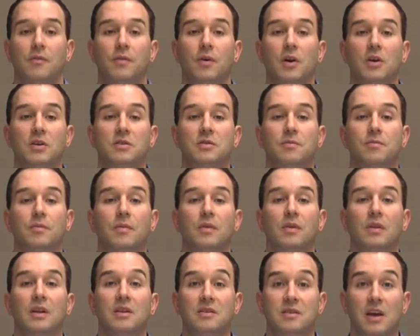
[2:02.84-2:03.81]
First,
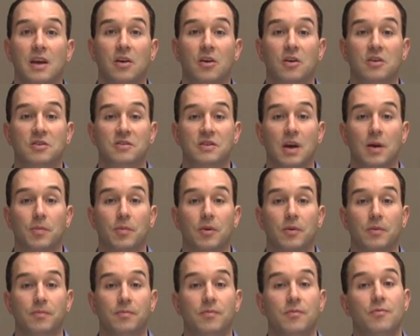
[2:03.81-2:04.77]
let's take our
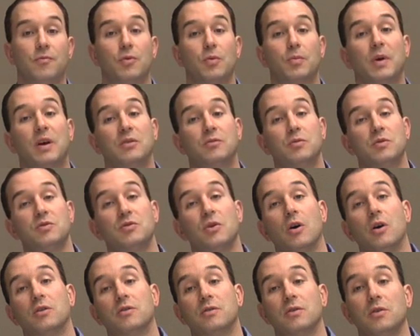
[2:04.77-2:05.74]
sample. For best
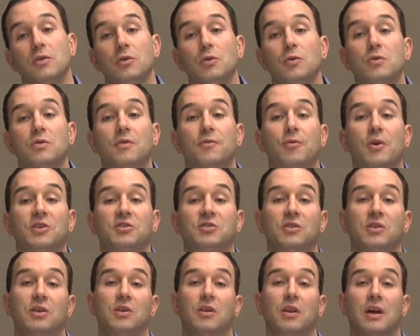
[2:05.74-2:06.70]
results, use a
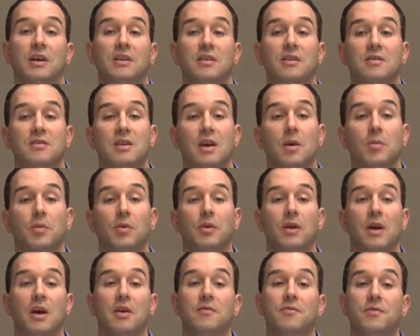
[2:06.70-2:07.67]
freshly collected
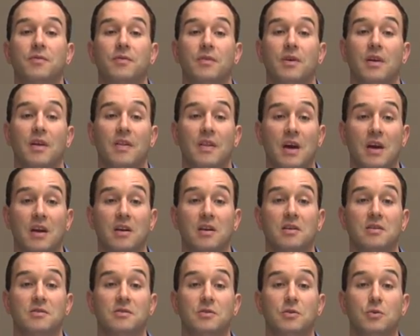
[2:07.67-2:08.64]
sample and that
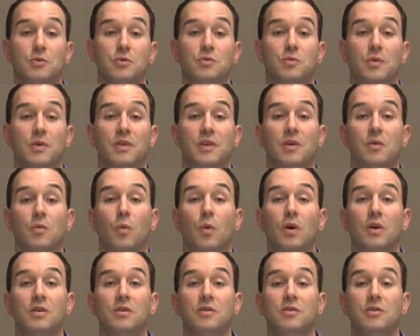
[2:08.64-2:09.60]
it is used within
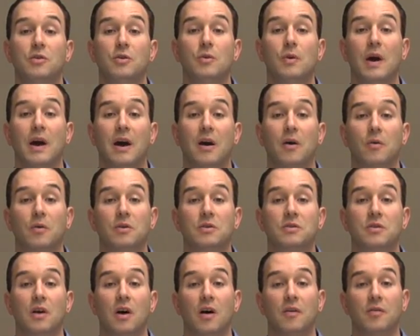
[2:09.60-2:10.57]
1 to 2
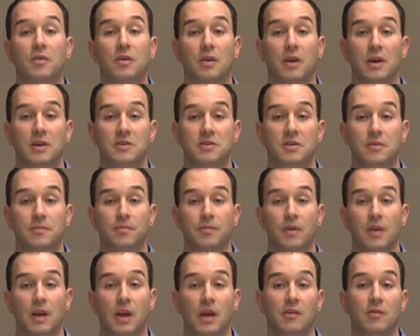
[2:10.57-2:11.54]
hours of collection.
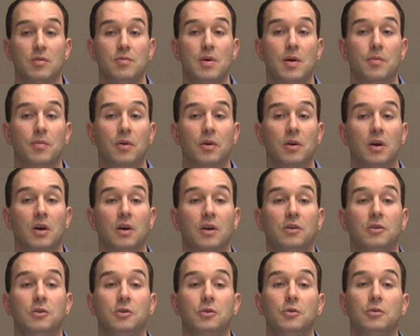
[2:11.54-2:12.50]
And remember
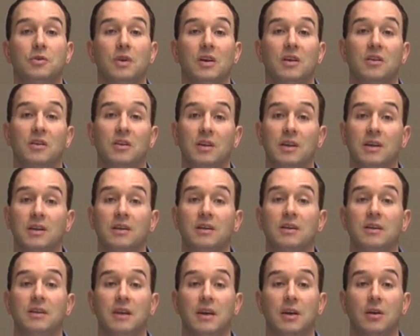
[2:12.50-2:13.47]
to use a clean
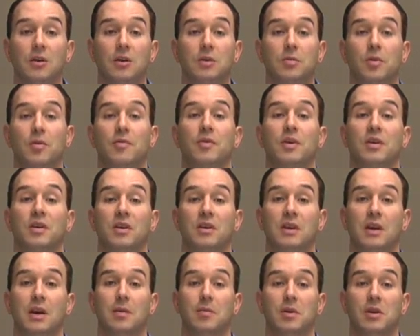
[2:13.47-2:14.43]
container to prevent
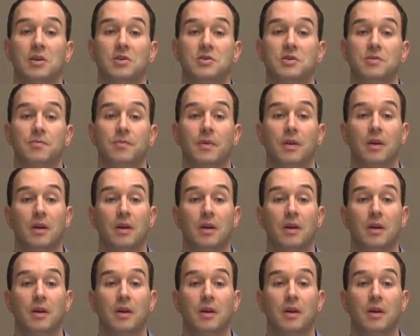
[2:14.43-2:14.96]
contamination.